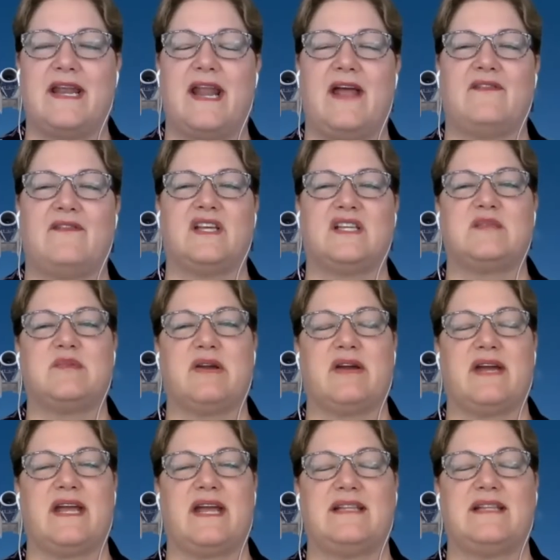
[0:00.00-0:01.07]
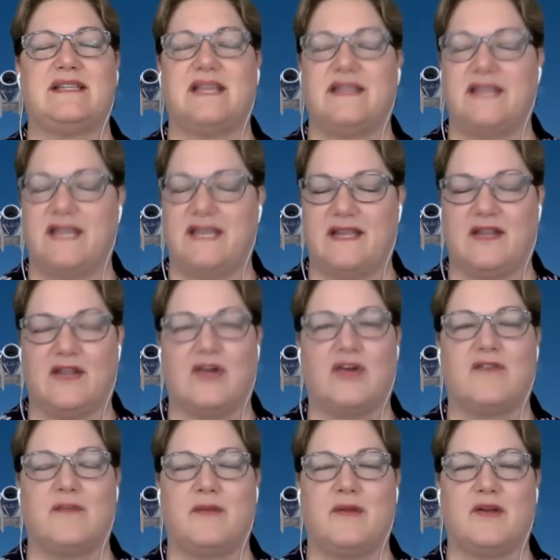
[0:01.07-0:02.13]
and have the experience and then learn
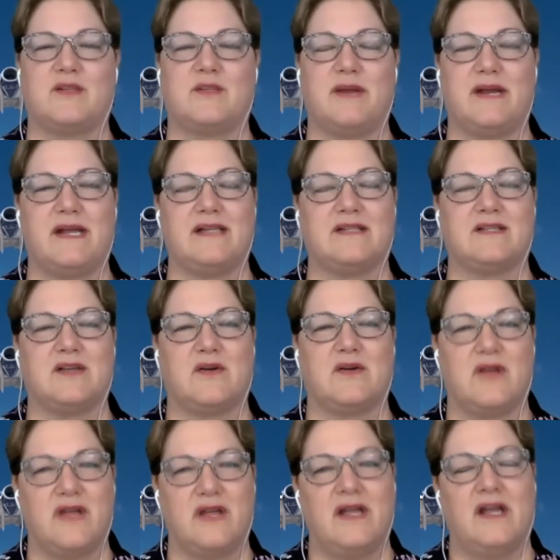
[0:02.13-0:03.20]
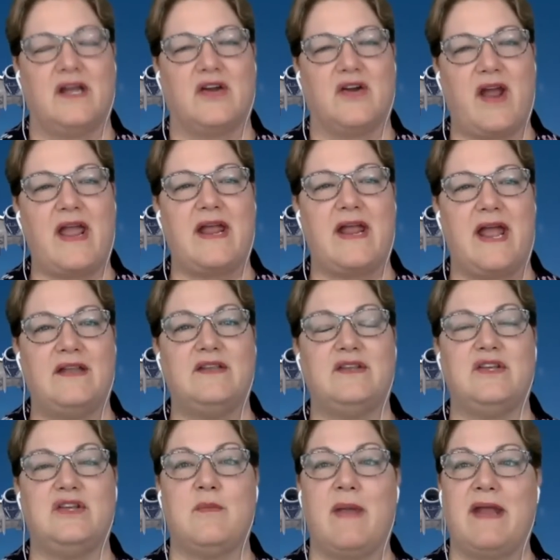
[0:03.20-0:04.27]
from your experience. So great. And
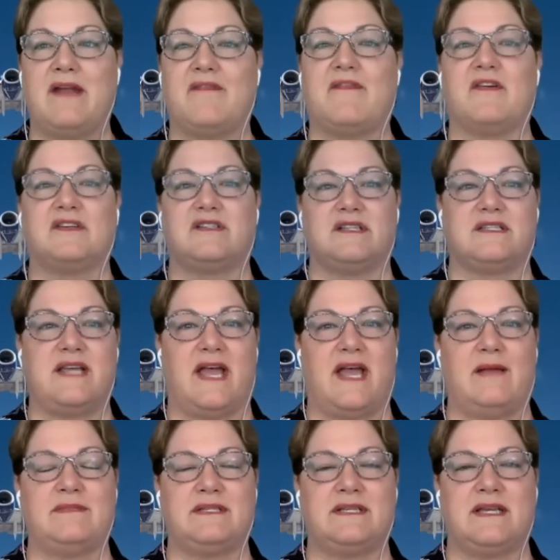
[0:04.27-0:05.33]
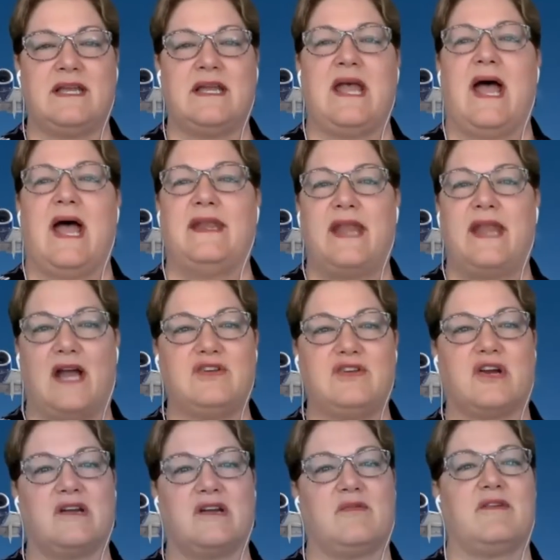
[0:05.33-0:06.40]
you made a first attempt and now you're
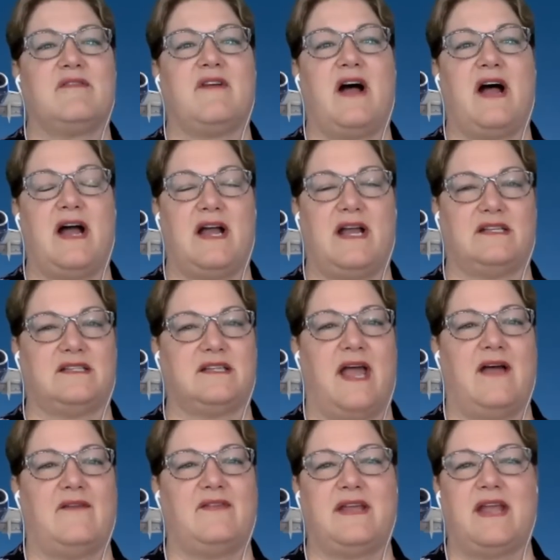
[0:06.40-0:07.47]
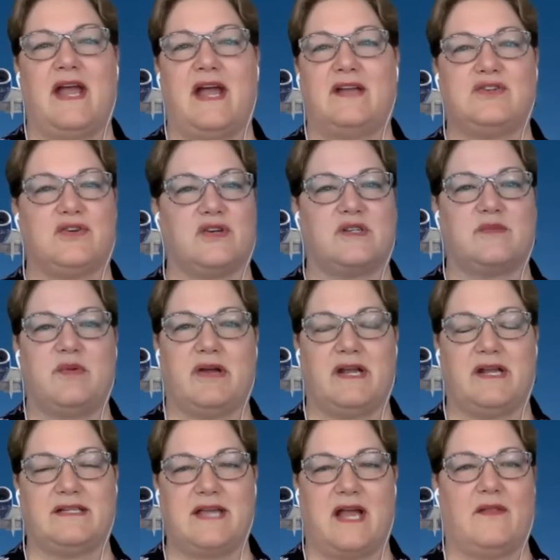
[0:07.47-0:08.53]
going to revise having had your
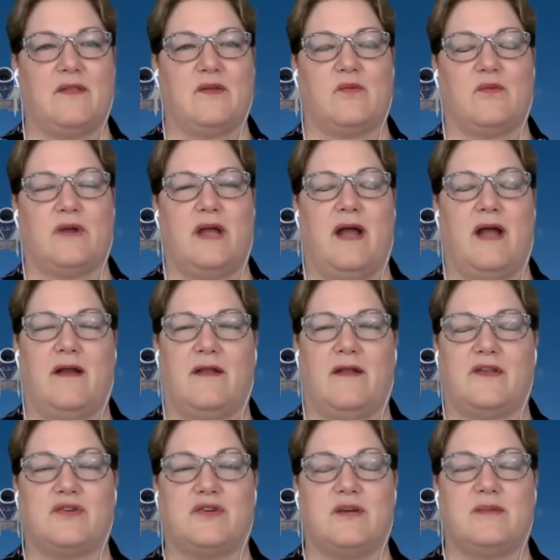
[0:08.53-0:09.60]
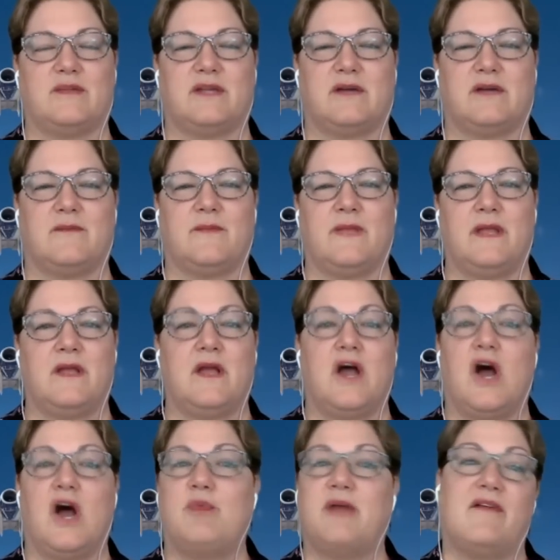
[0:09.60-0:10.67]
experience out in the out on the trip. So
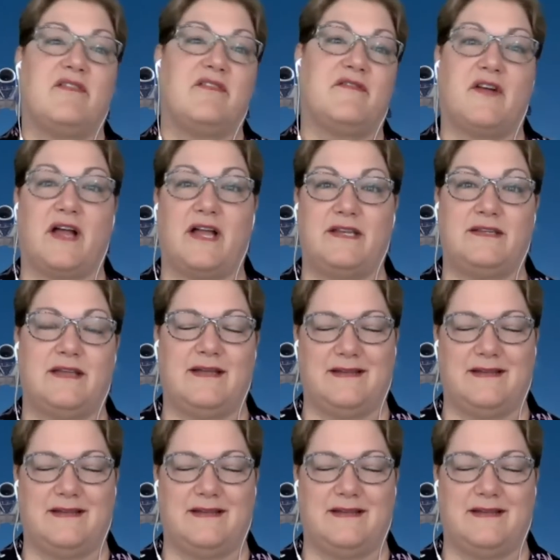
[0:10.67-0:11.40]
hope you're having fun.